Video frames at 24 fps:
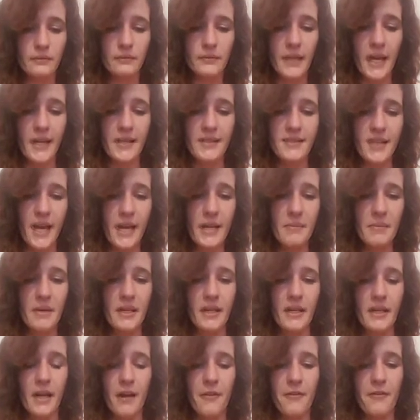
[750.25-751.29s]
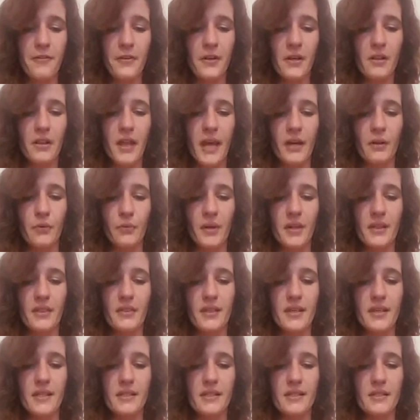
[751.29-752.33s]
excitement. And I feel like with
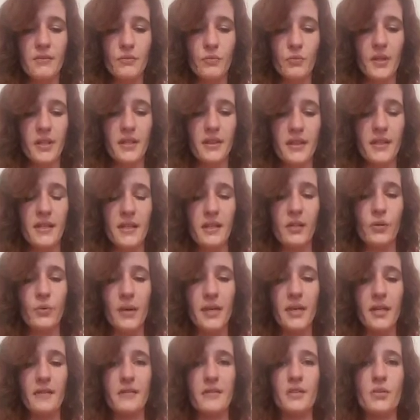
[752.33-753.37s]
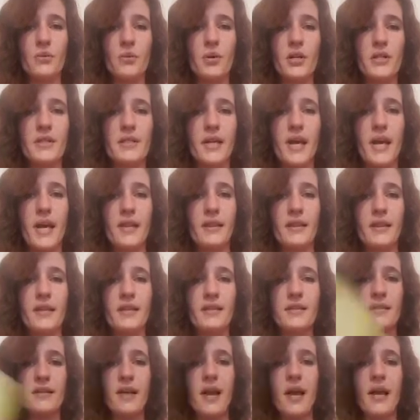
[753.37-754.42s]
the Queen of Swords and the
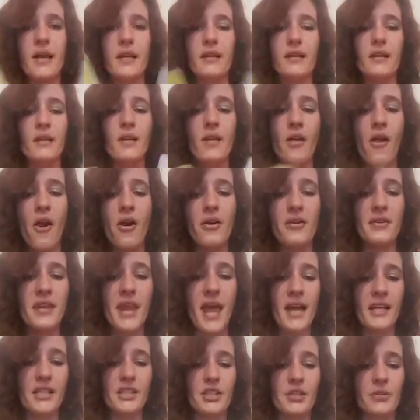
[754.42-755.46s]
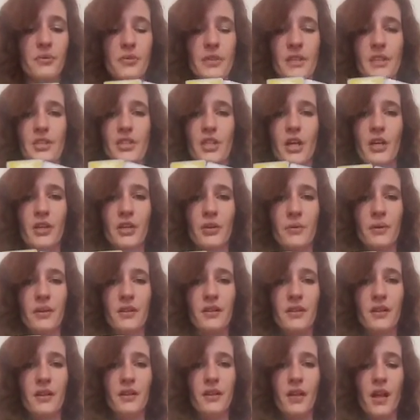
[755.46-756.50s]
Sun next to each other
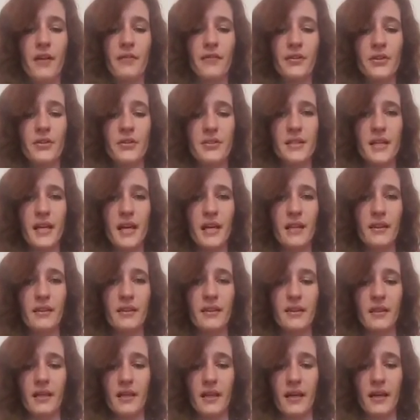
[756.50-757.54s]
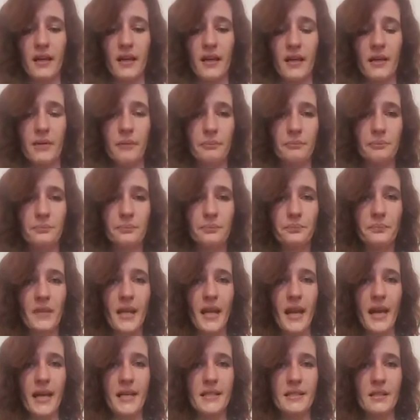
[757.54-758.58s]
with the Lovers and the
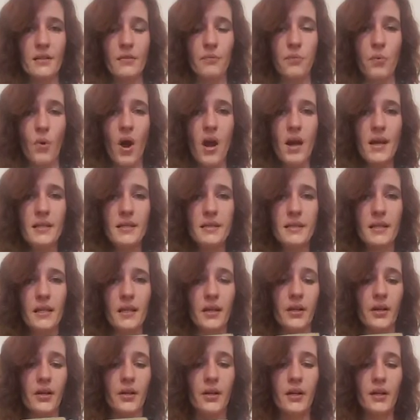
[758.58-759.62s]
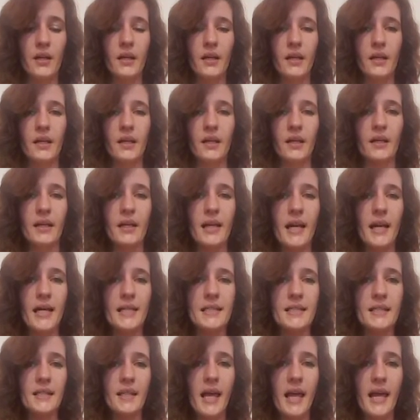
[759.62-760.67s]
Ace of Wands here,
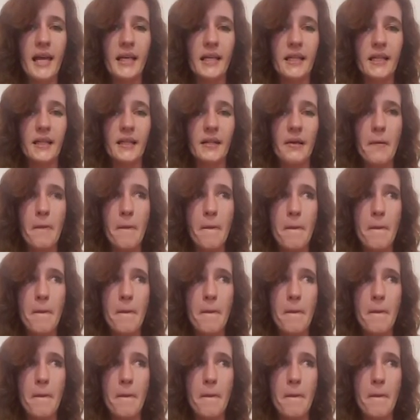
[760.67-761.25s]
it's like,